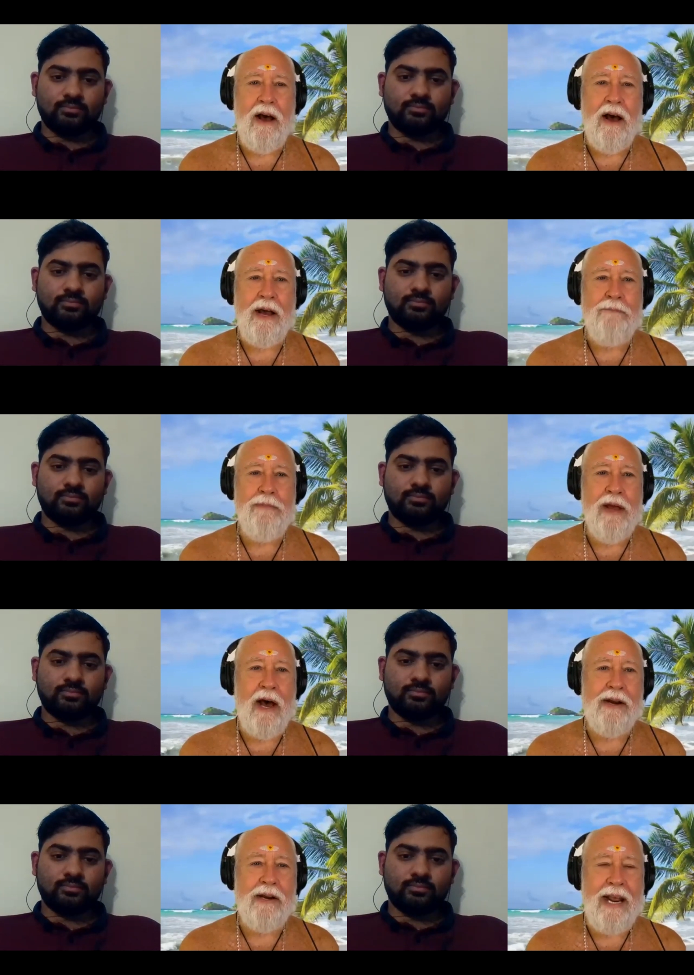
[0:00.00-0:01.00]
Speaker 1: I'm
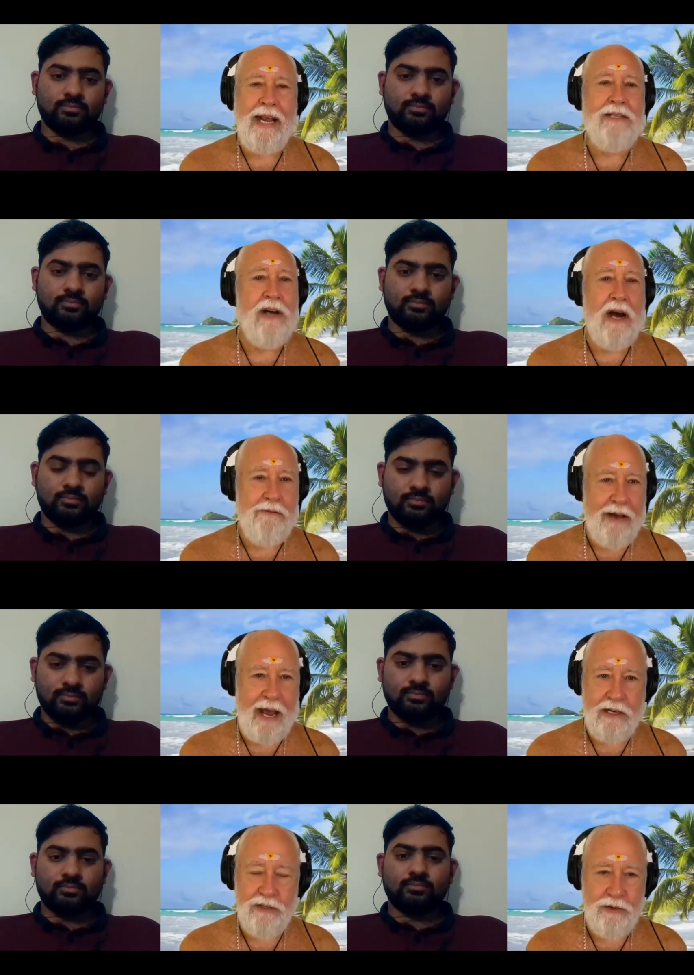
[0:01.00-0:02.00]
not an
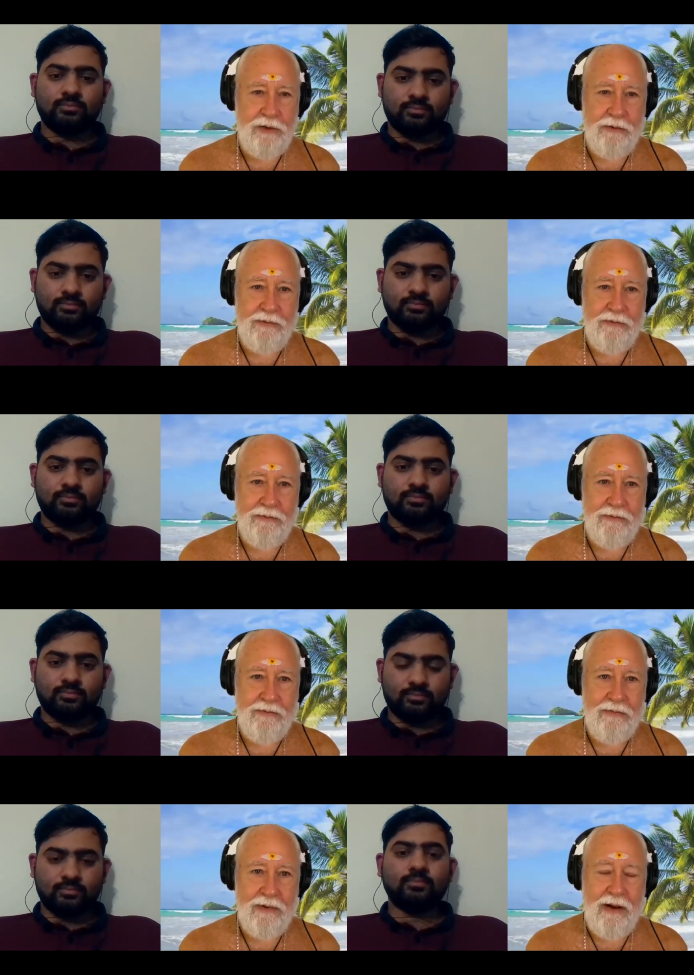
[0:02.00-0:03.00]
anti-vaxxer,
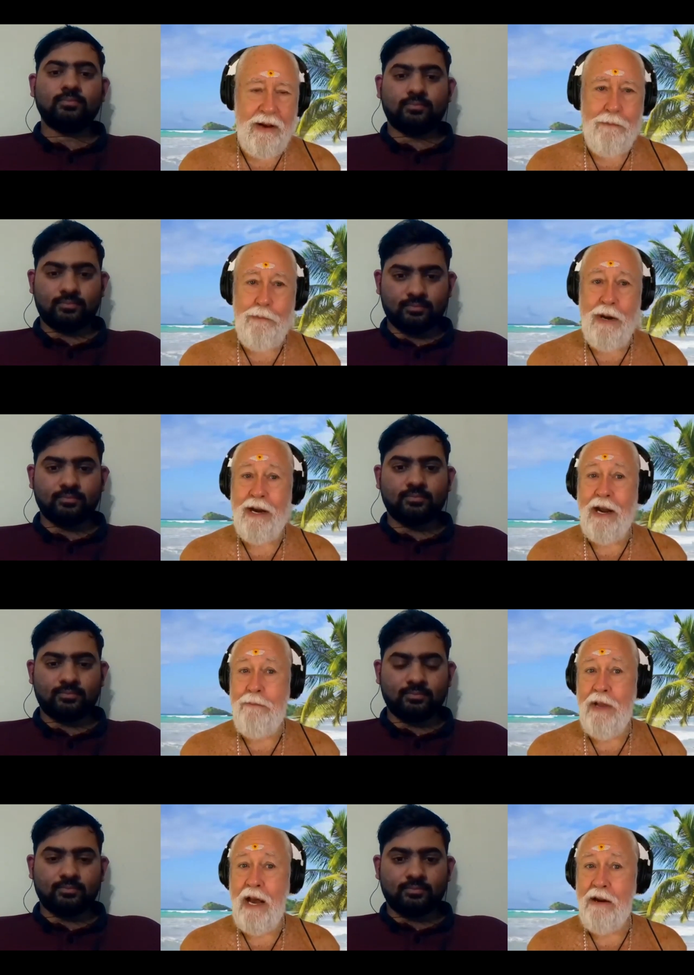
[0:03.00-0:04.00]
but
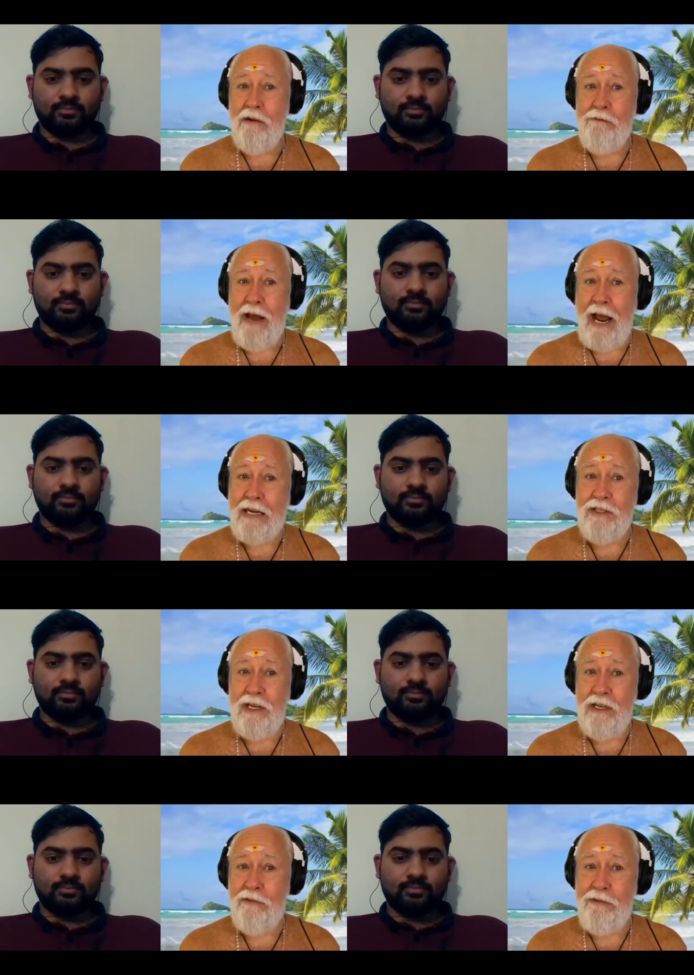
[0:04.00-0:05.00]
I'm not a
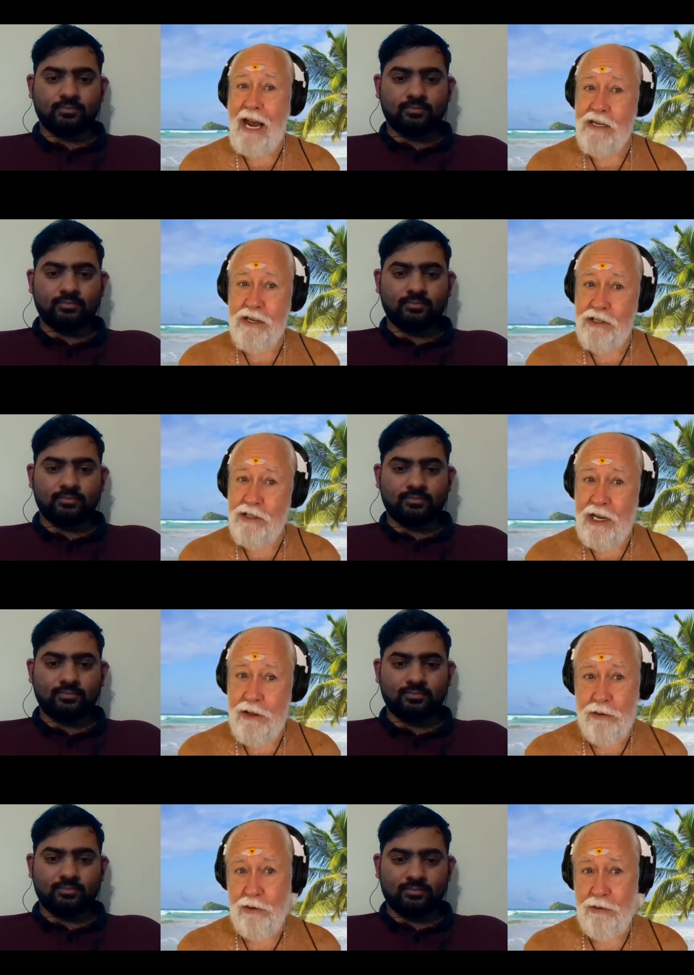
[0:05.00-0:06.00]
vaccine fascist
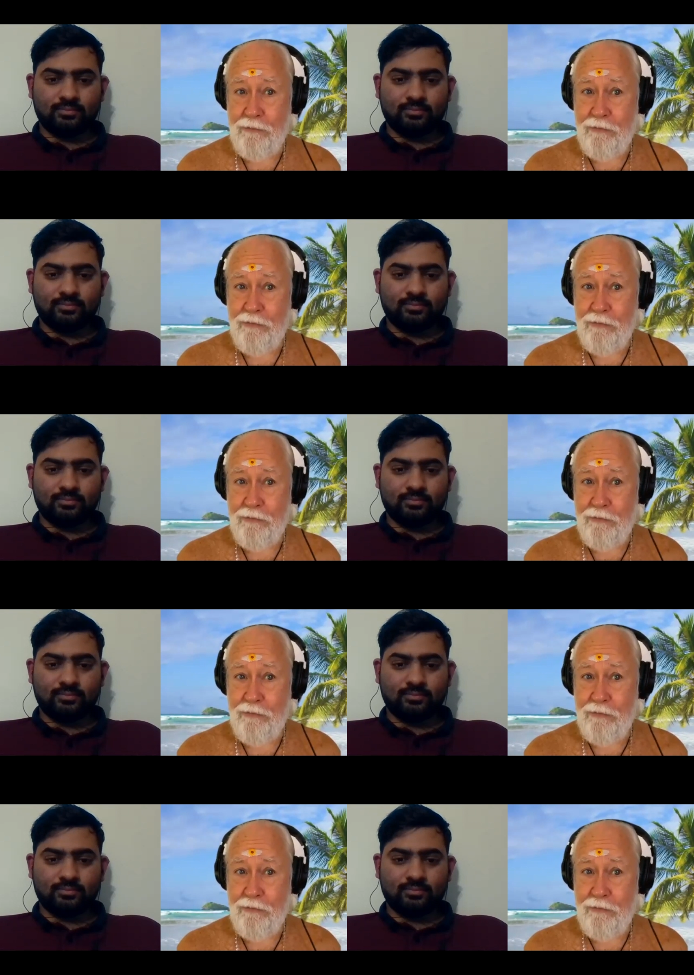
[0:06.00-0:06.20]
either.